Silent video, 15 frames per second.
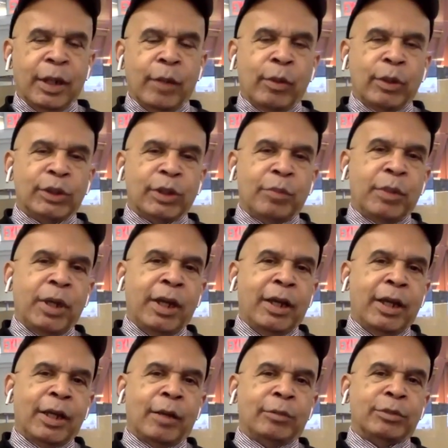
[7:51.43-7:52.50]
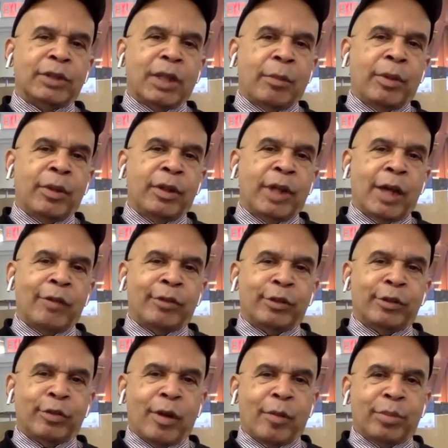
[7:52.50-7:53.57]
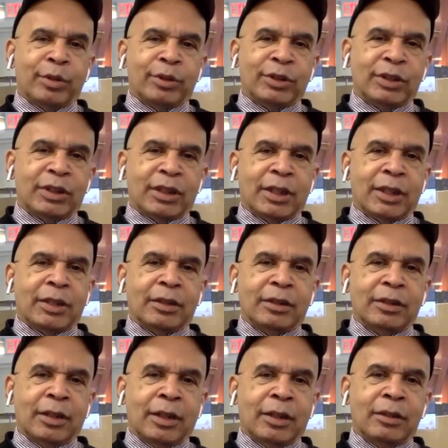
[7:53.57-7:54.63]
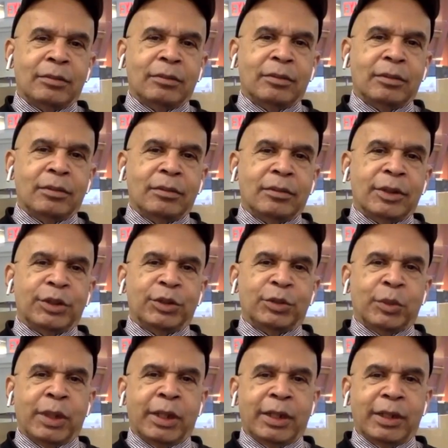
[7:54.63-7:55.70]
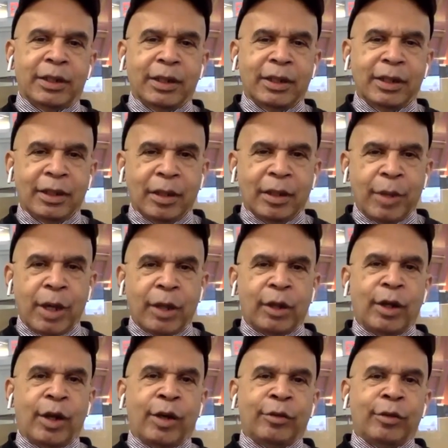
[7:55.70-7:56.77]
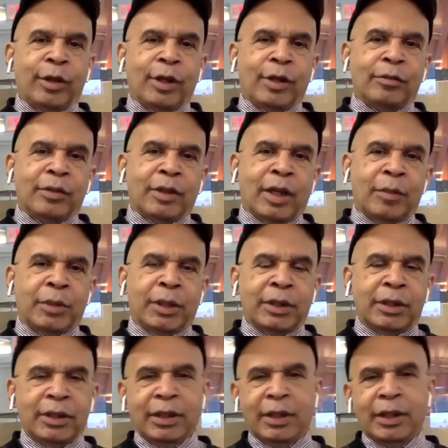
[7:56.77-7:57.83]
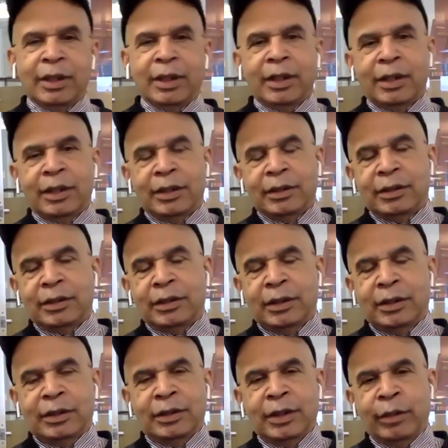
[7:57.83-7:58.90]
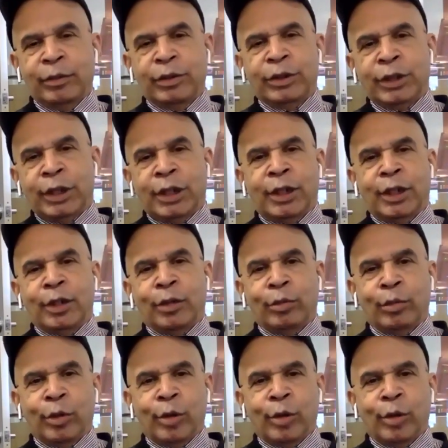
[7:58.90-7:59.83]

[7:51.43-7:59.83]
There was a meeting of some of the Never Trumpers this week, about 100 of them. And they were sitting in a